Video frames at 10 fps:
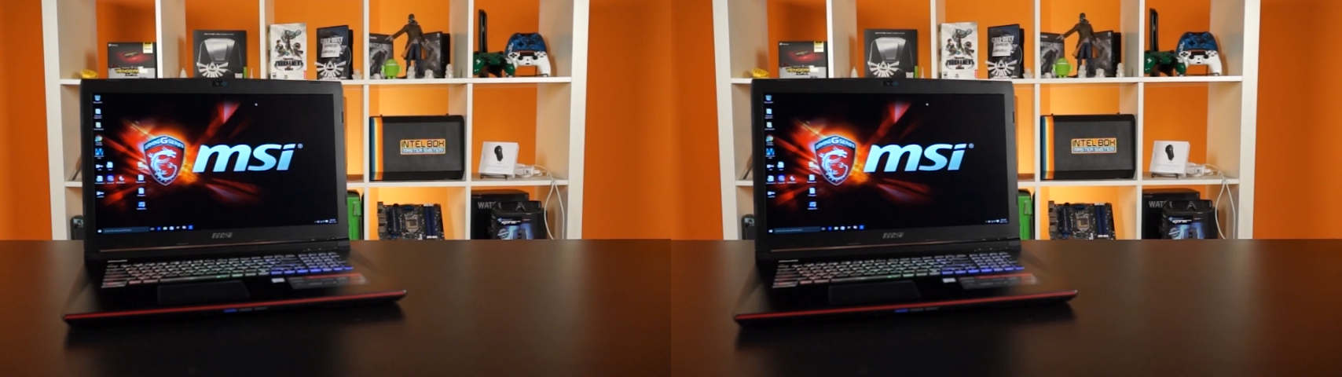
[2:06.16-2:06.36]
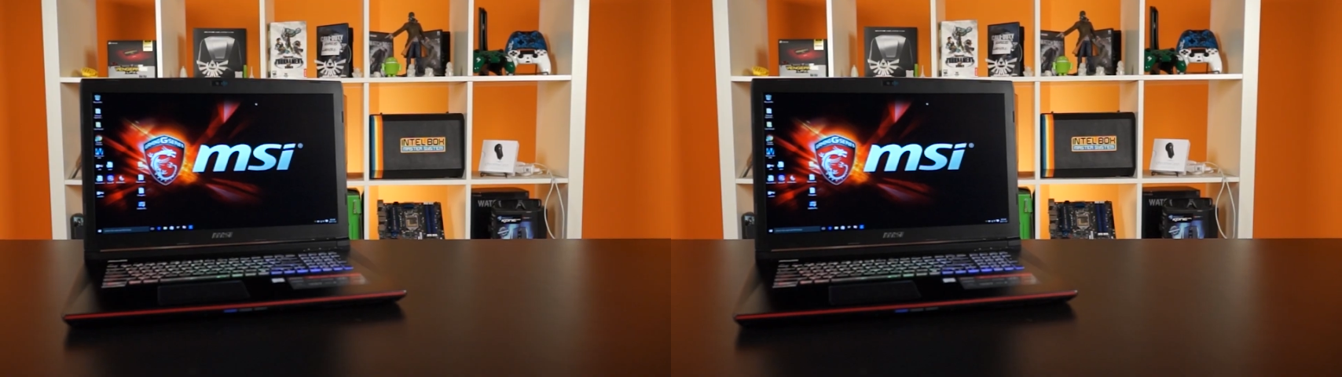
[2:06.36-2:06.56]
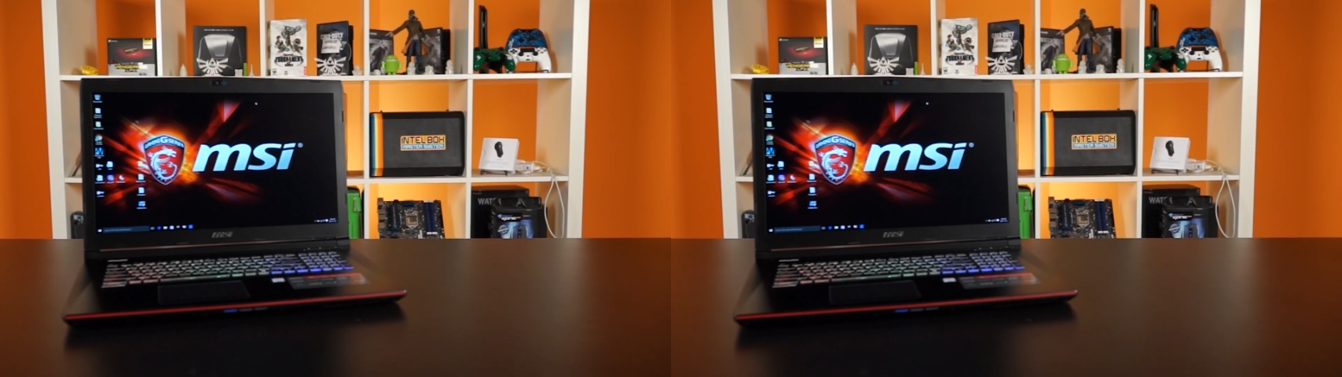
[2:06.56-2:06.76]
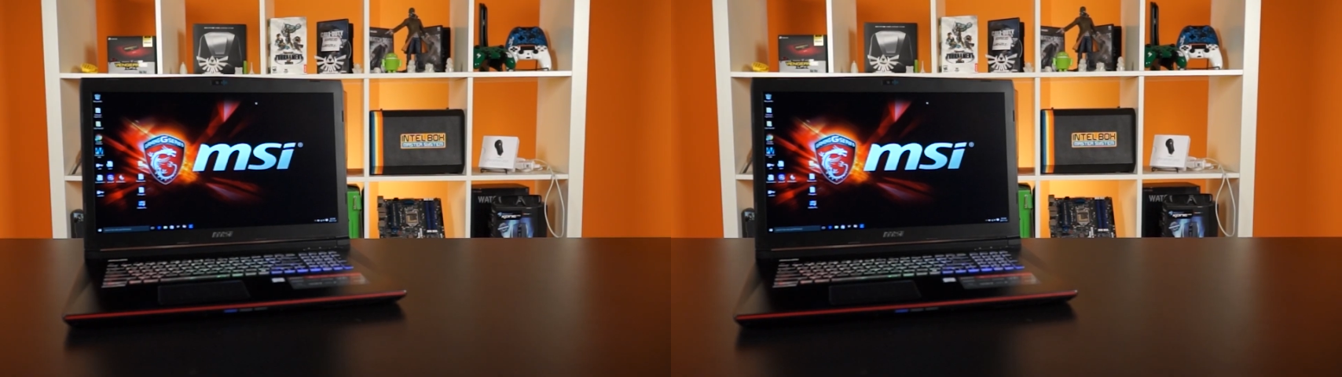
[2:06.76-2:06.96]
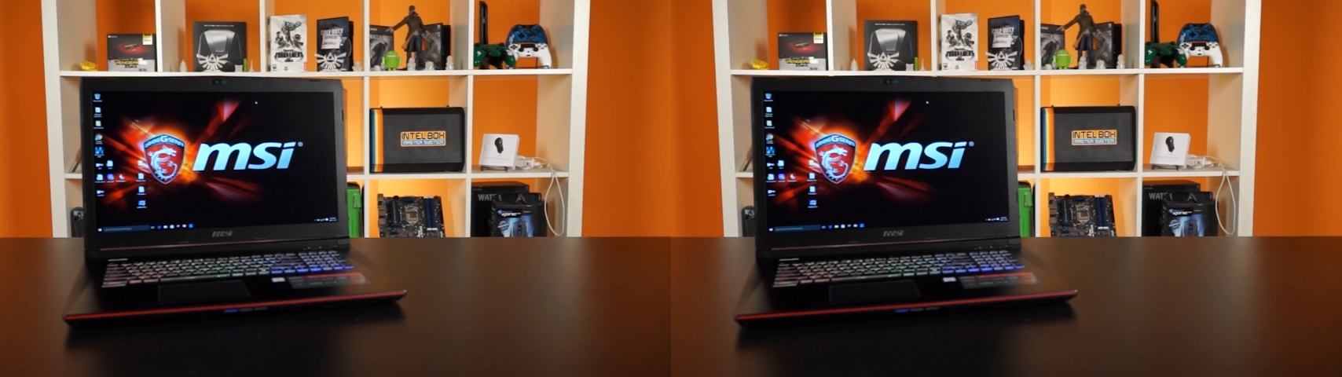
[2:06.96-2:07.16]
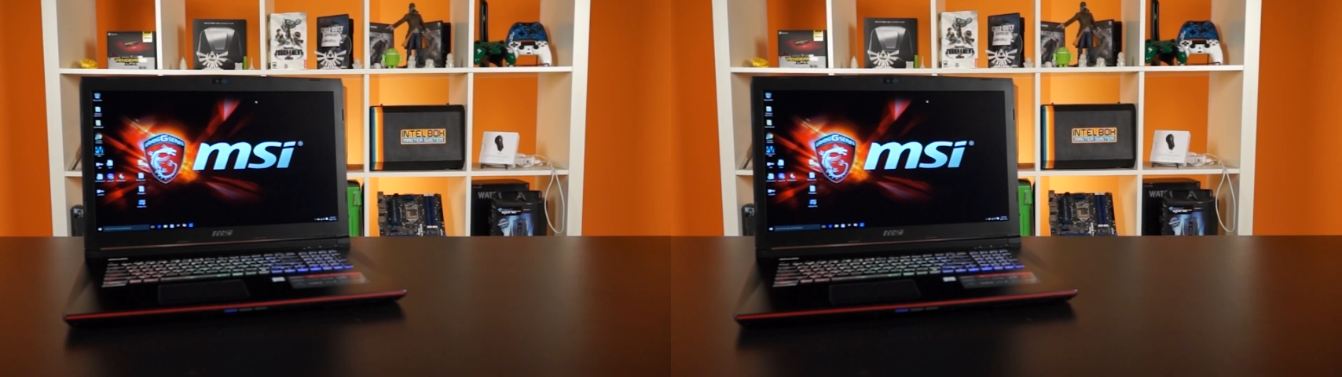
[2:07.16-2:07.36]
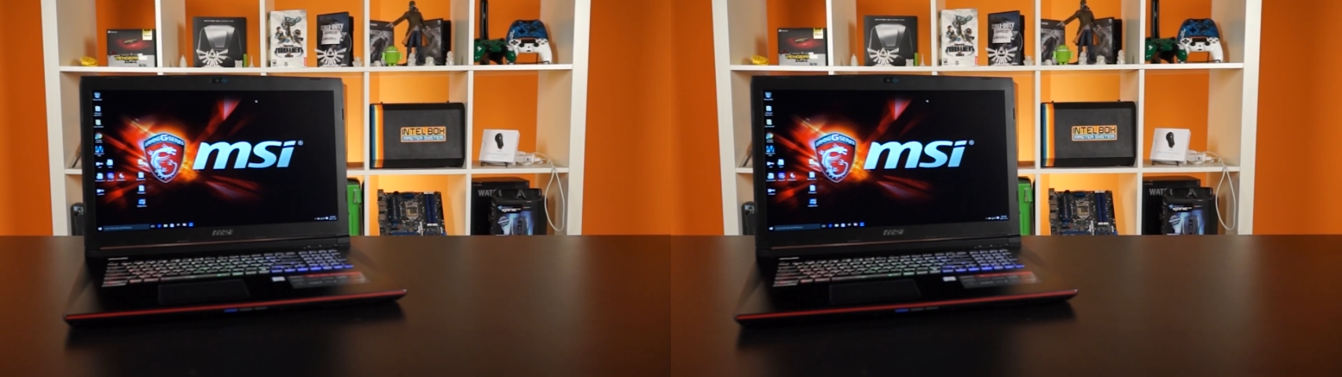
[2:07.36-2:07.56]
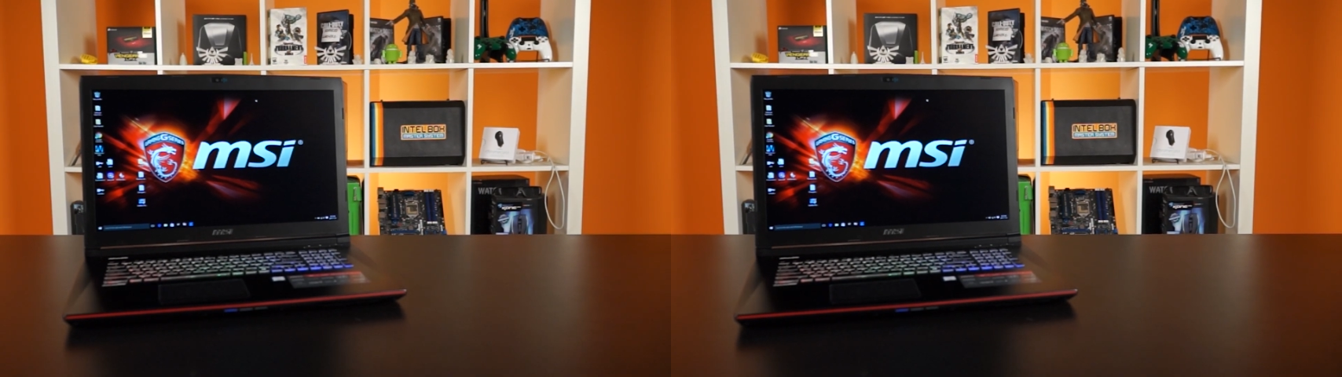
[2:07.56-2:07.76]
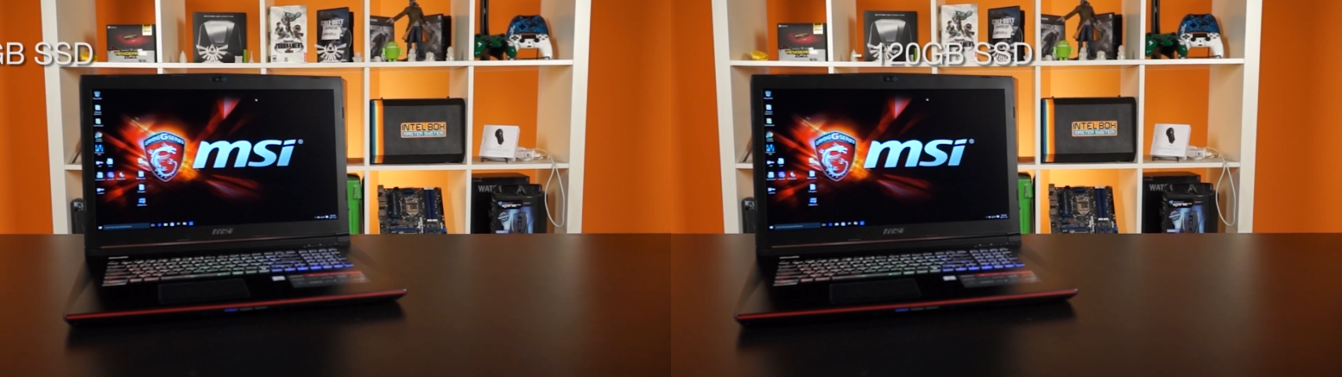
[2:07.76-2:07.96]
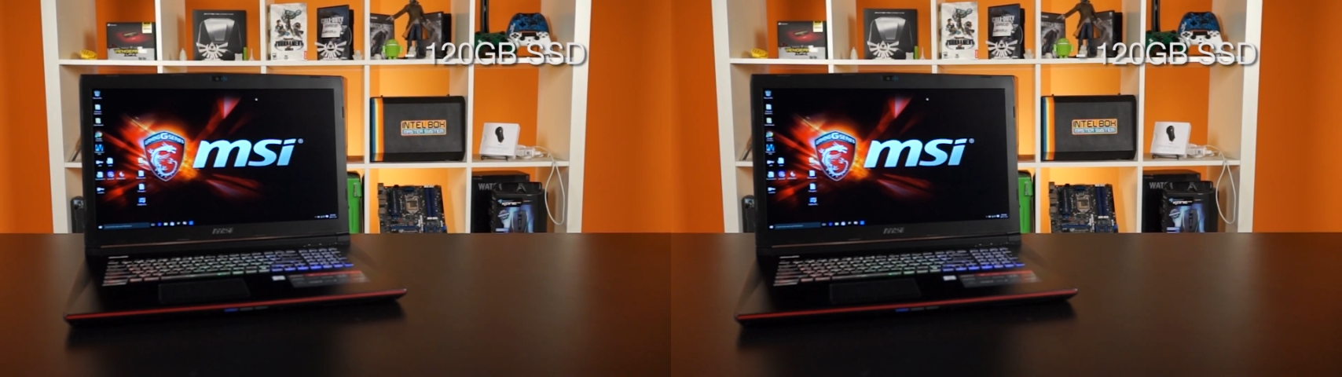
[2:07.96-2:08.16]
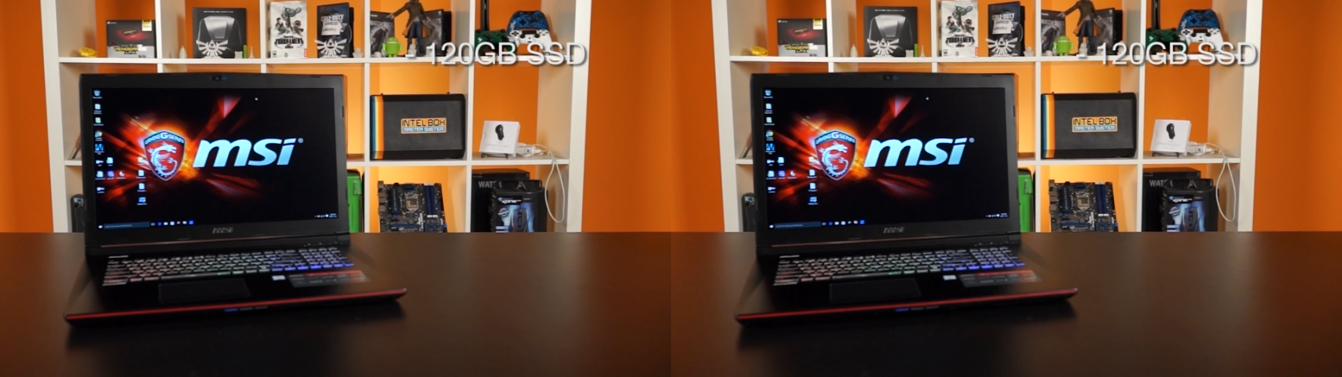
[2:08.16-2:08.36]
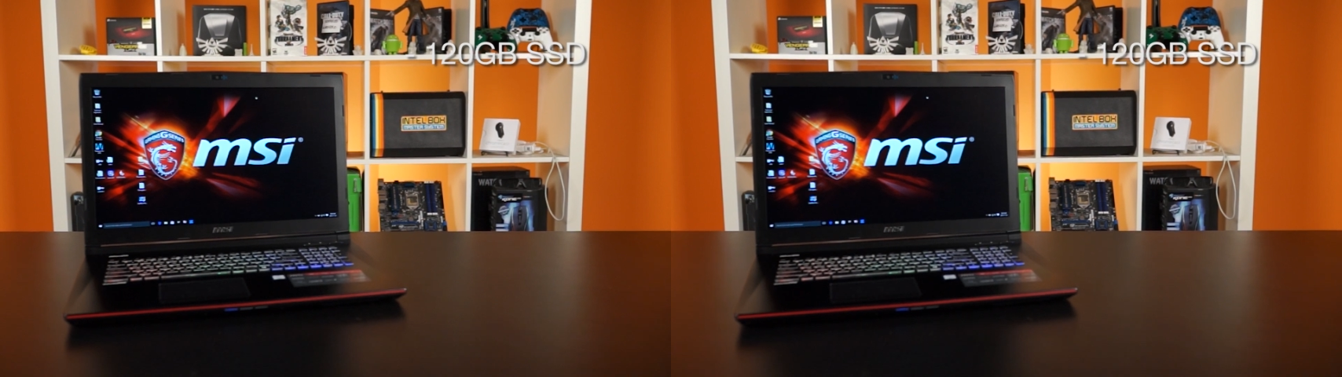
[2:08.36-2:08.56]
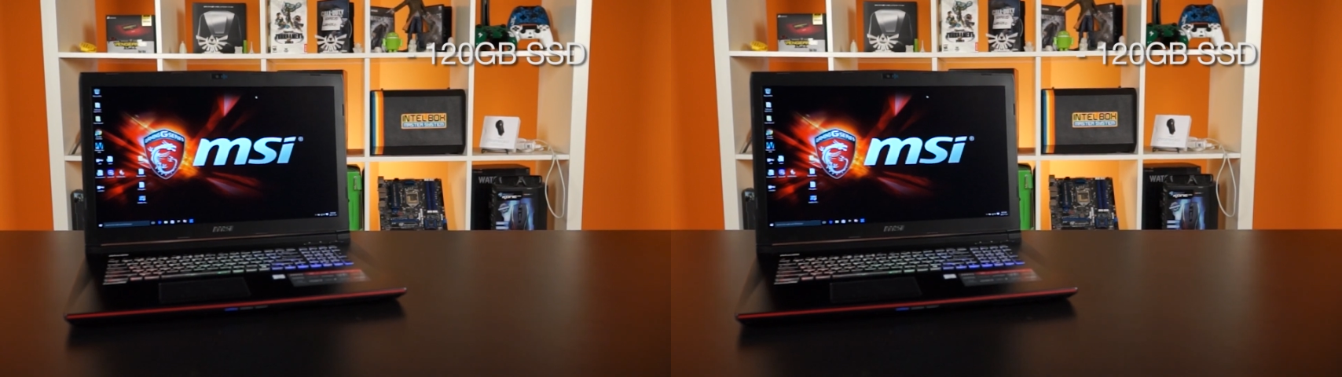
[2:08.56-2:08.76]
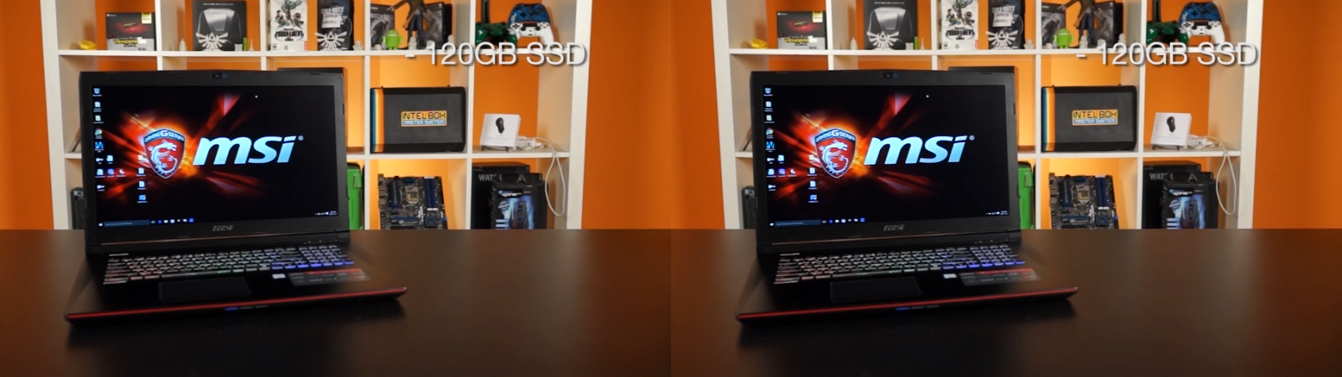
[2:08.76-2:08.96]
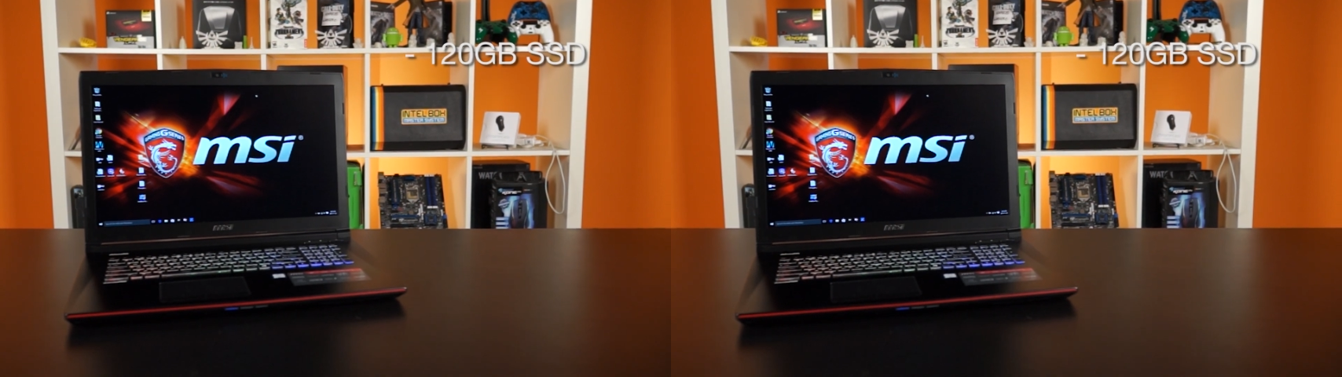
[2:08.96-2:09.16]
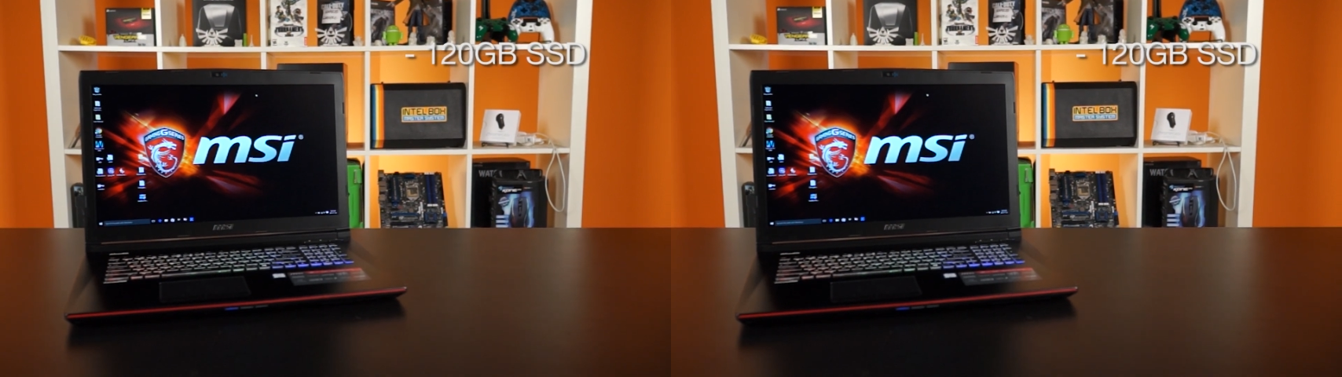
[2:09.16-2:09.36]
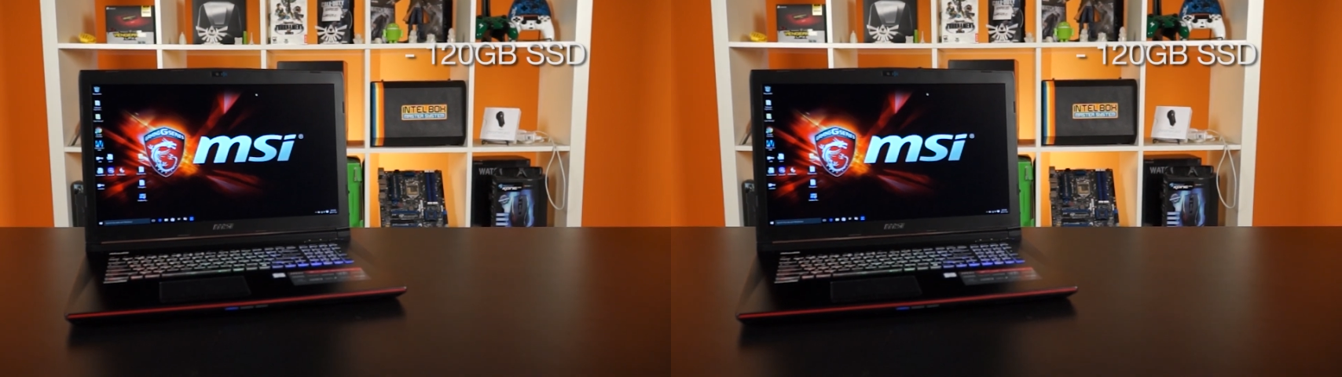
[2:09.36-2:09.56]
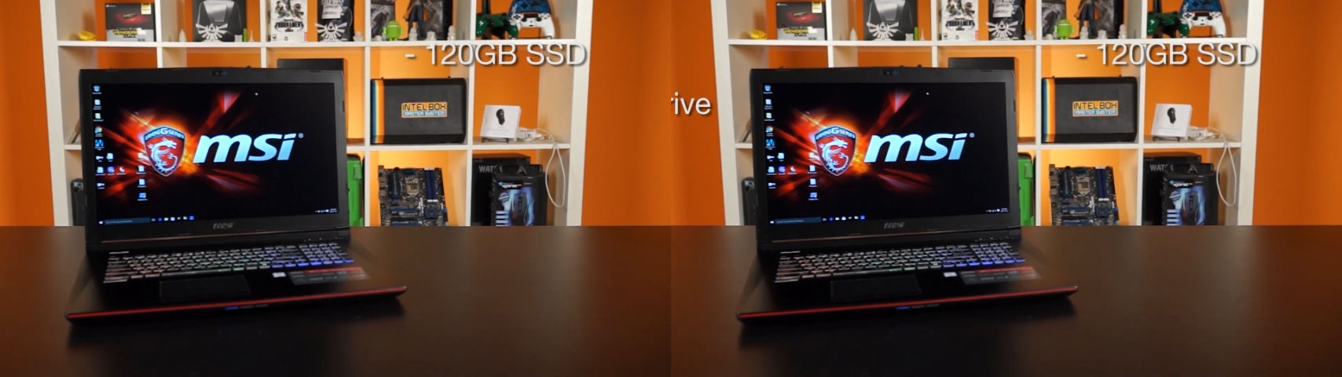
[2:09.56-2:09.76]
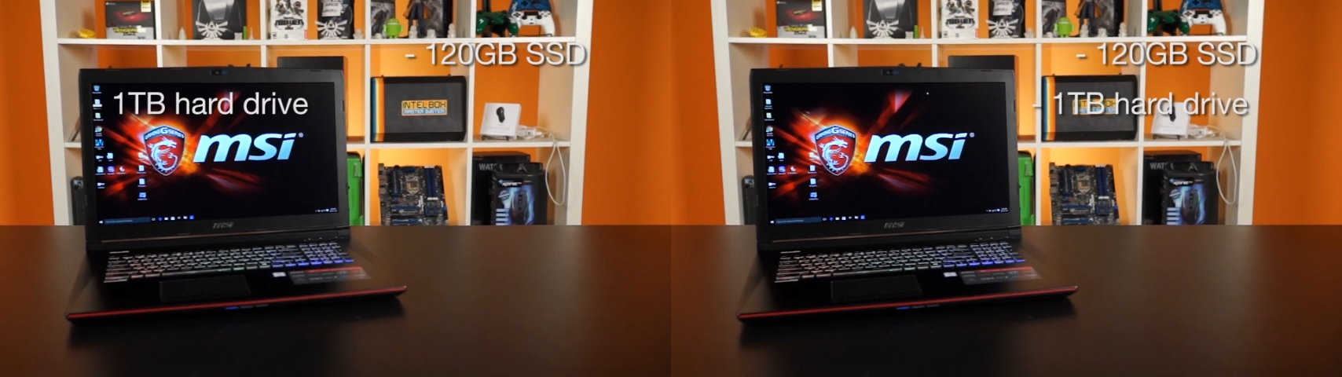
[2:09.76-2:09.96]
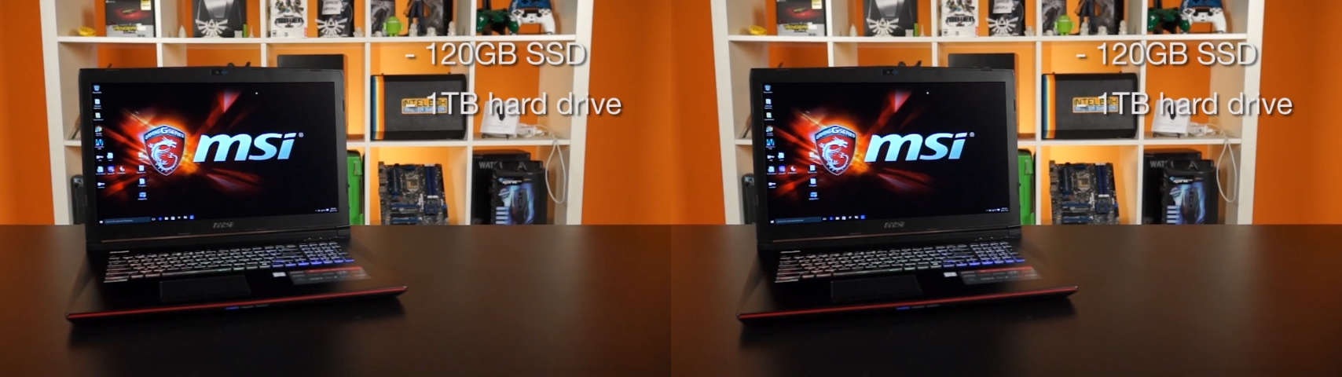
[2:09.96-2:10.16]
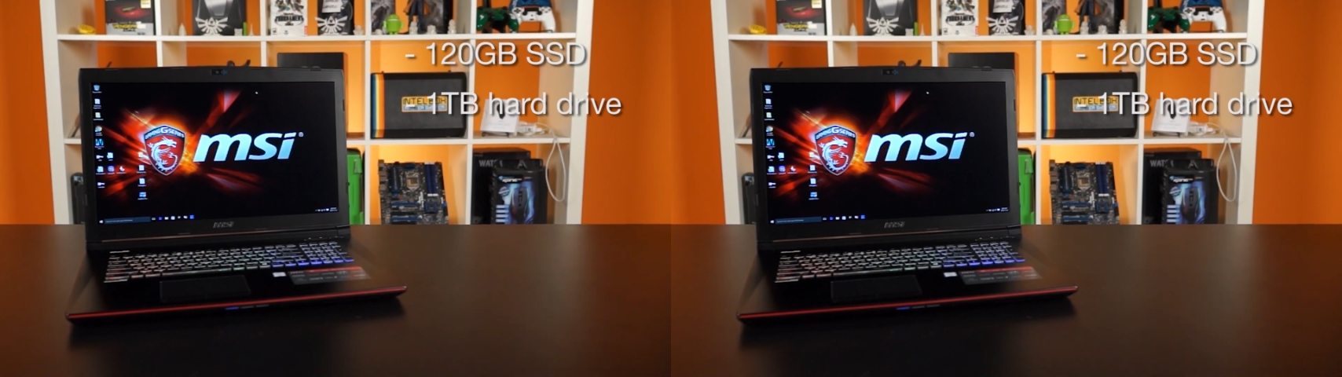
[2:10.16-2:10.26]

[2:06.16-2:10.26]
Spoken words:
Nobody's mouth can be seen.